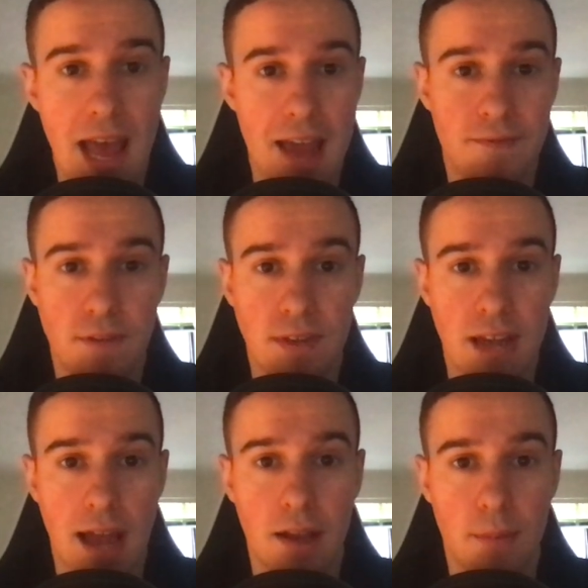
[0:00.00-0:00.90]
had
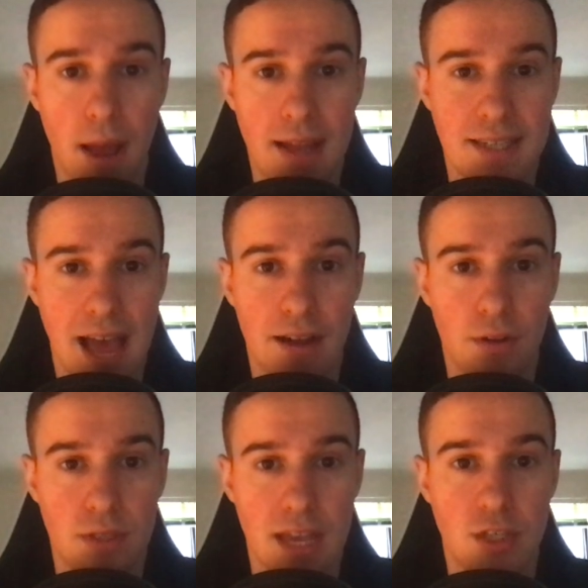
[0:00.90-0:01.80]
59 combined
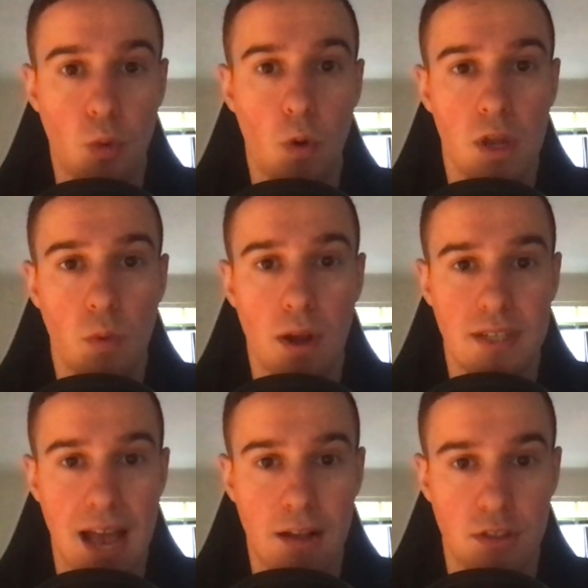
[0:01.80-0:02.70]
tackles and 21
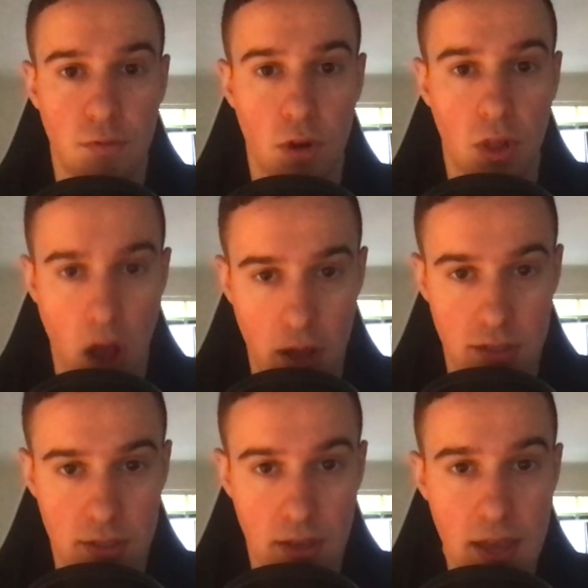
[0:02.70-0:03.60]
tackles for a
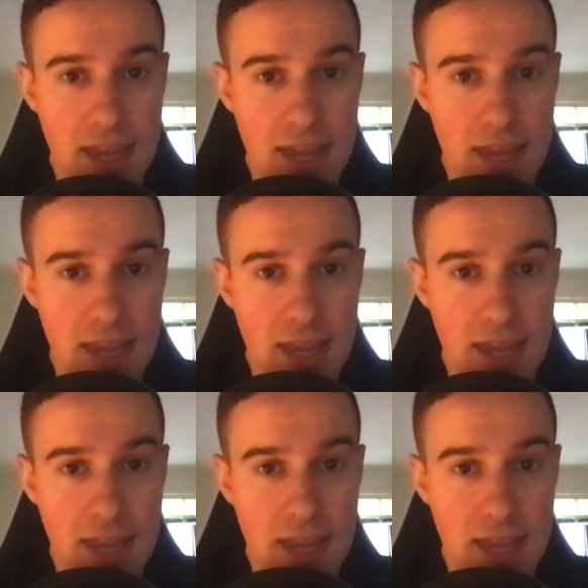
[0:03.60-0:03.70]
loss.